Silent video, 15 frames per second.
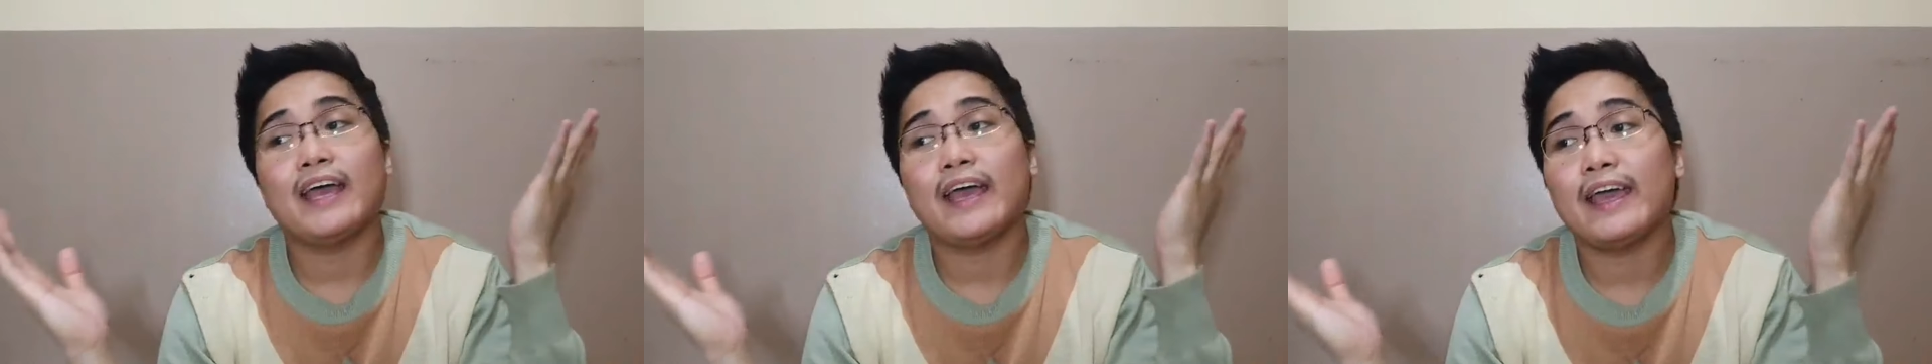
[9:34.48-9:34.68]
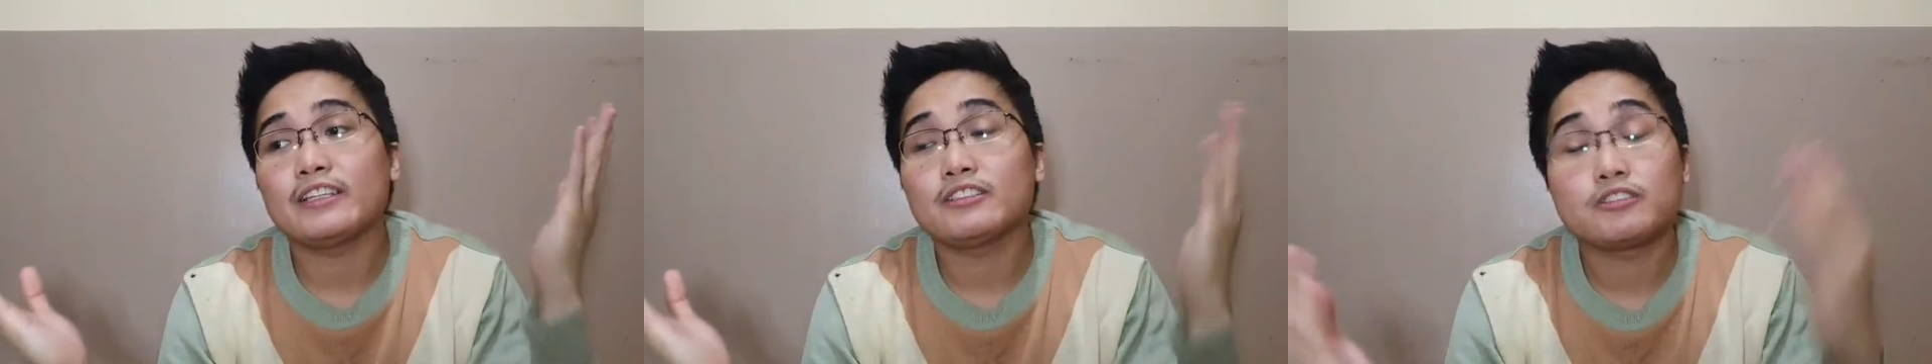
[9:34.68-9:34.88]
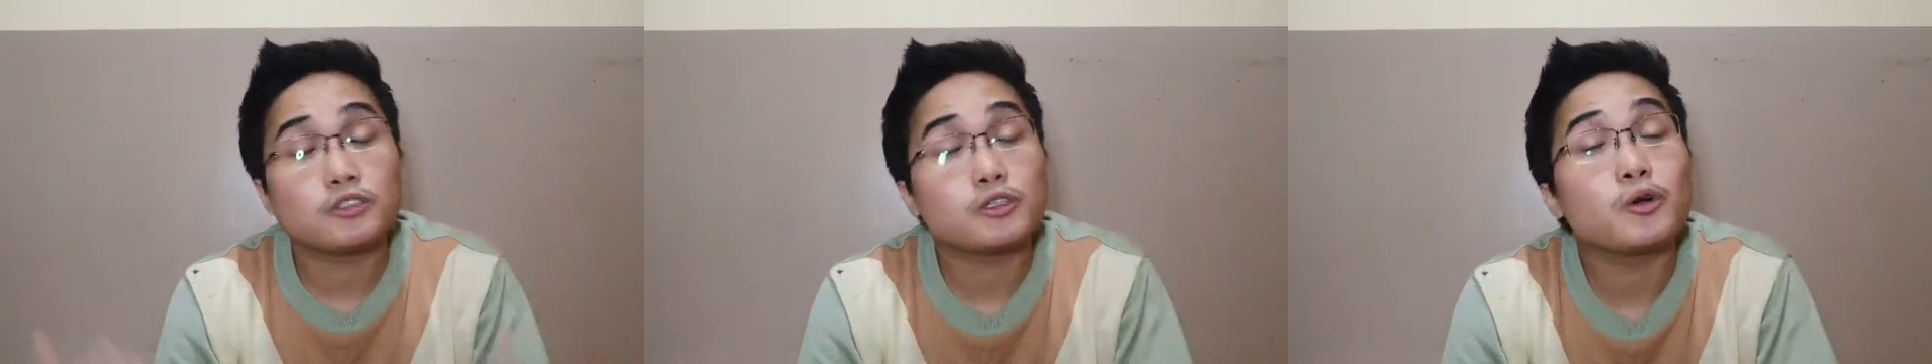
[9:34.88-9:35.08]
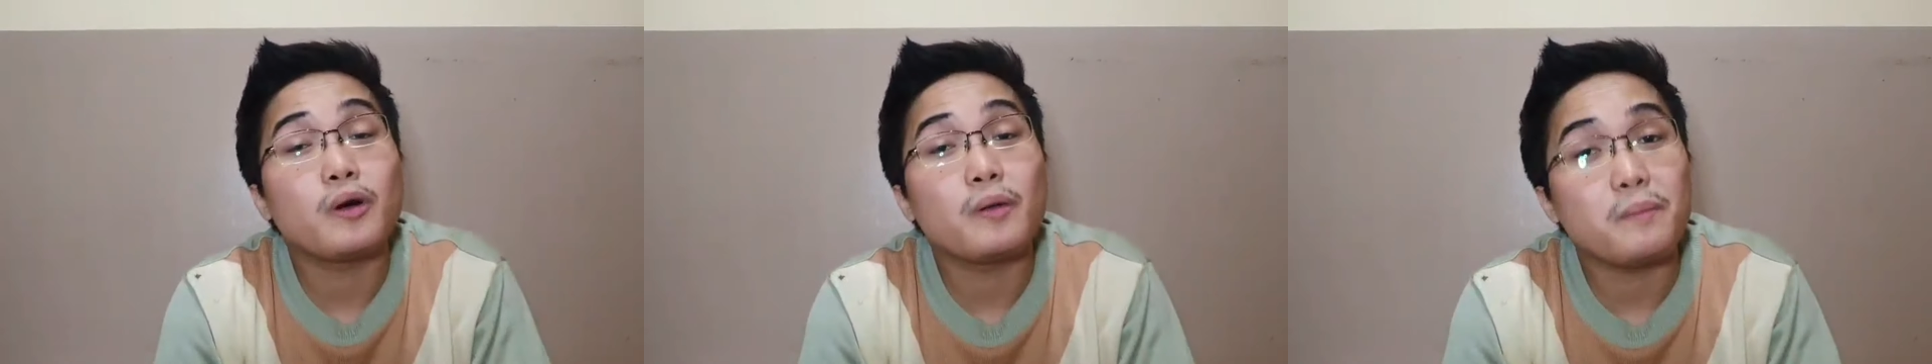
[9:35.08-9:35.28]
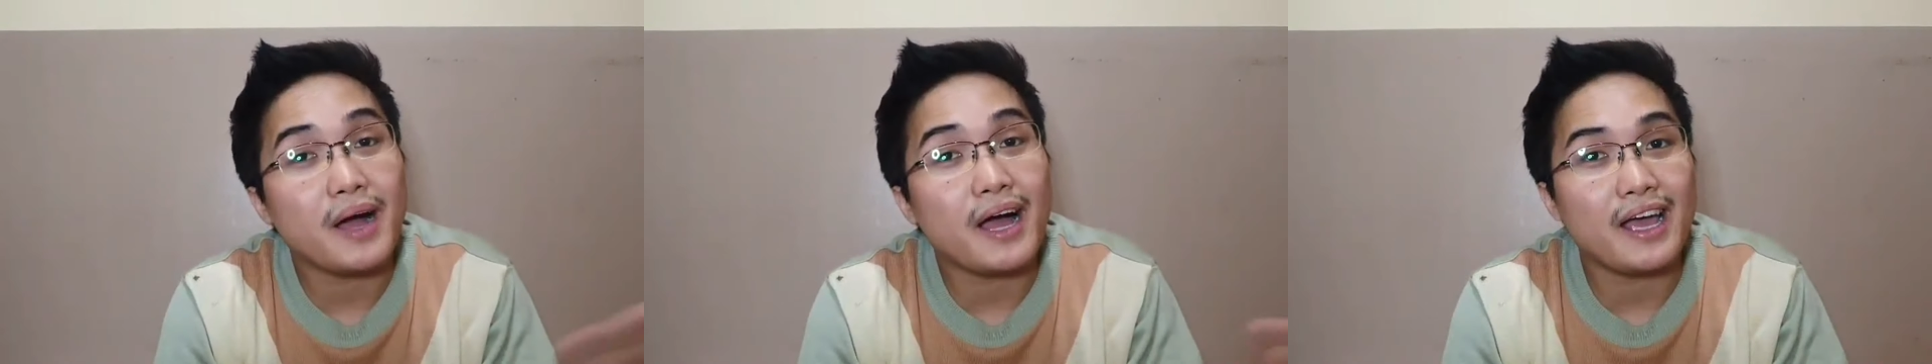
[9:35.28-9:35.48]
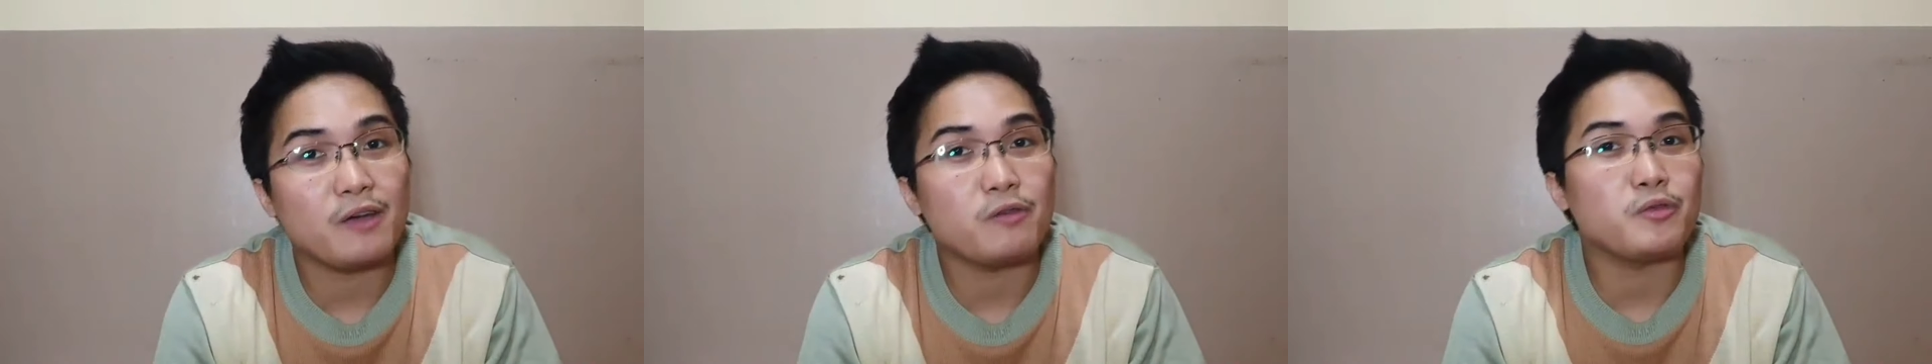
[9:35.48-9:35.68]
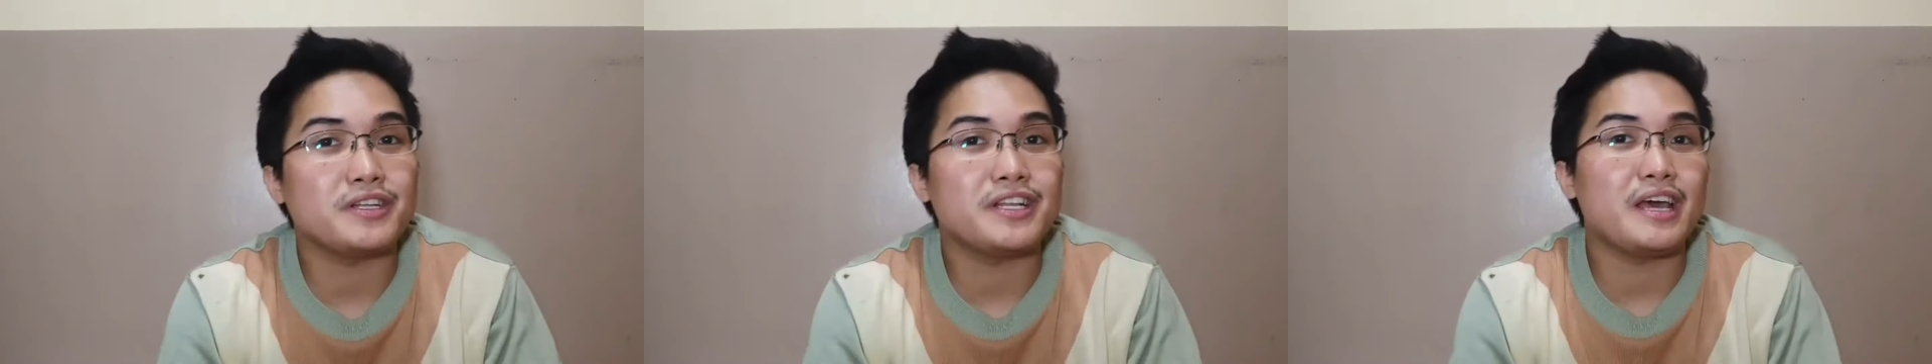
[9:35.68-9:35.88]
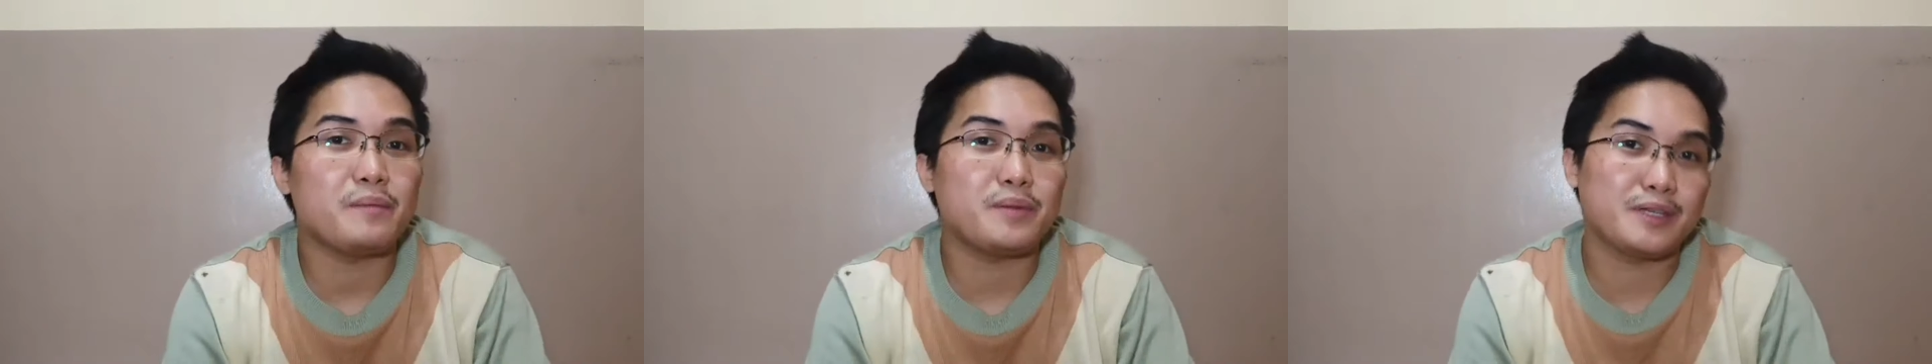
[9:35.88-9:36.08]
and so am I with
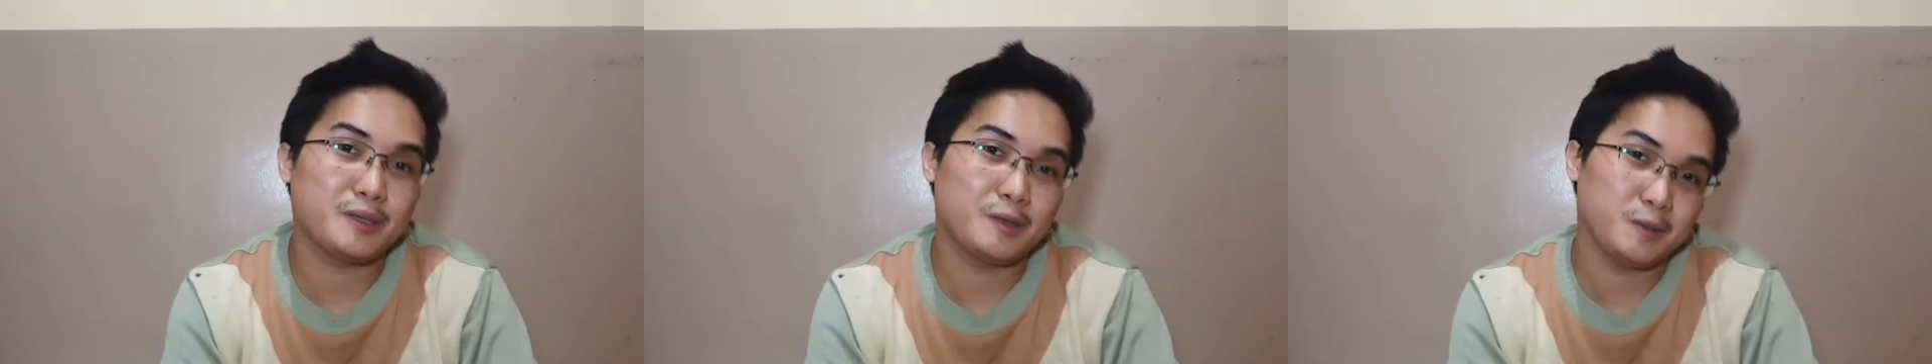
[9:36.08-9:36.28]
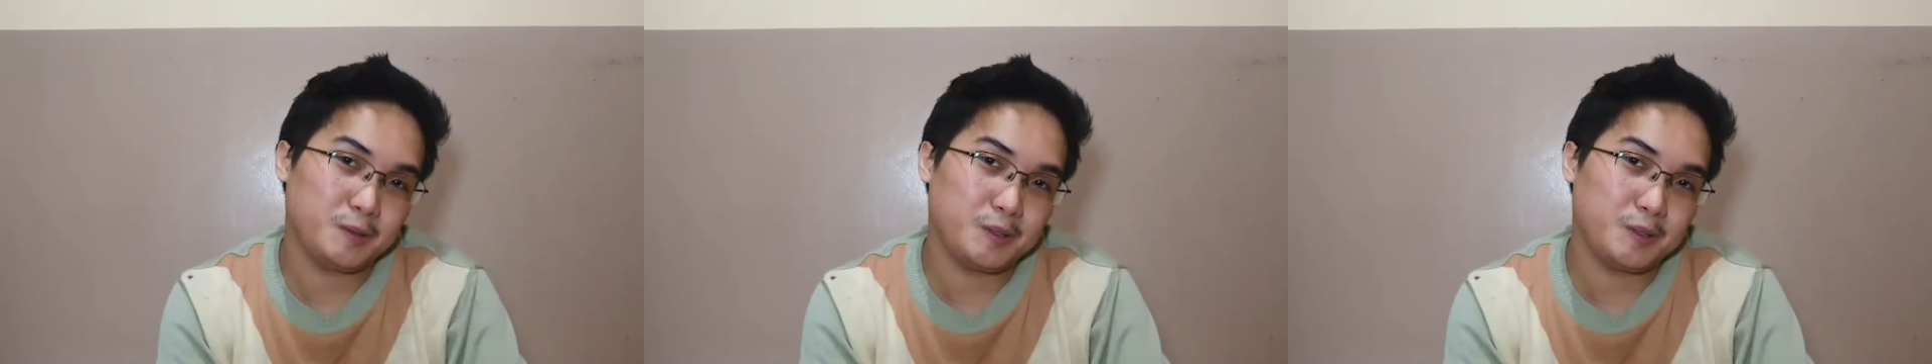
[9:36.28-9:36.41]
episode